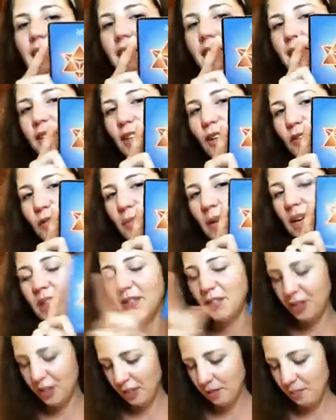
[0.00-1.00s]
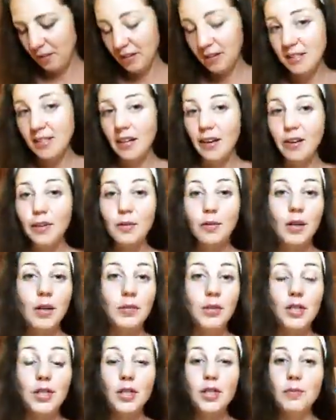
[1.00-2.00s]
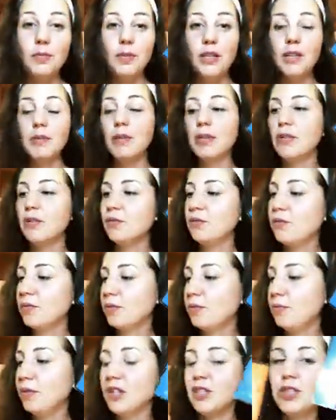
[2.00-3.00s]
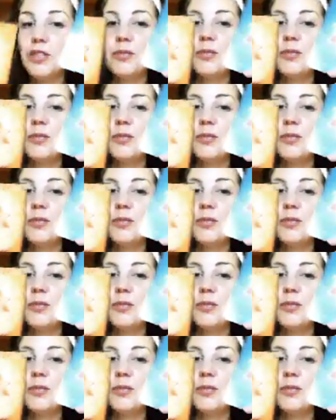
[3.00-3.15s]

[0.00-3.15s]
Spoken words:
love partnership, and the second one, which is pretty much